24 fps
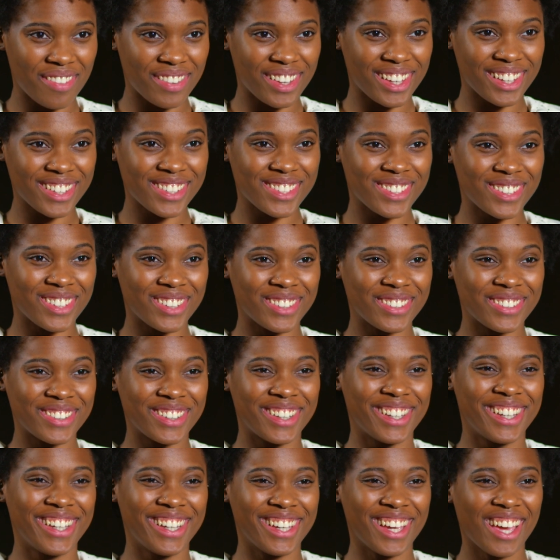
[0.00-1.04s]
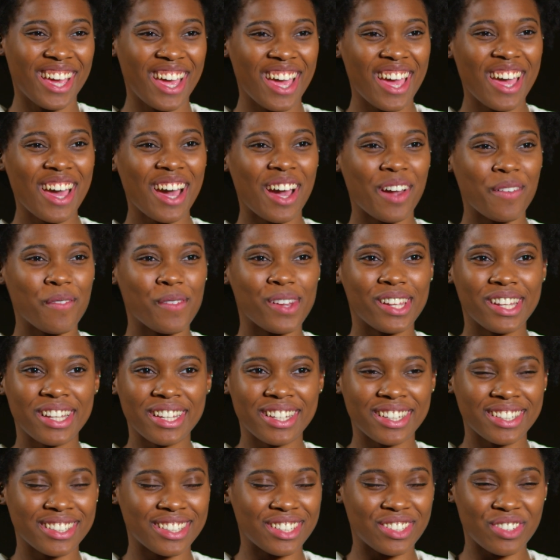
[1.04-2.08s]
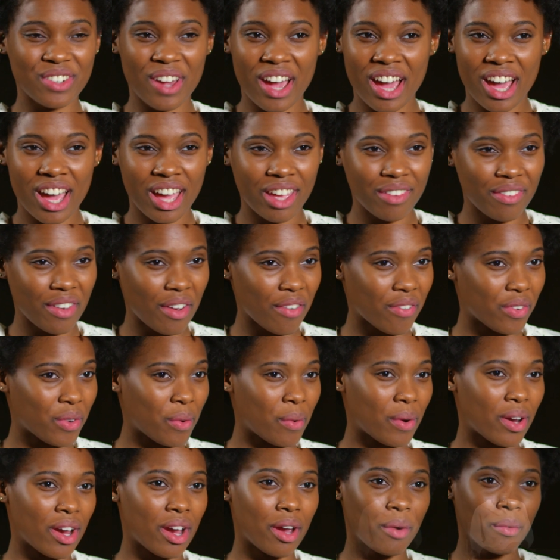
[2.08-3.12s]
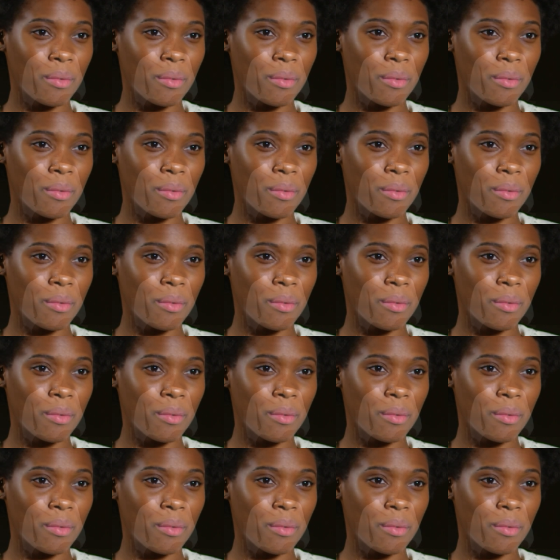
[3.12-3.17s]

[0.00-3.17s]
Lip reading: And in this setup, I didn't need a backlight to get the look I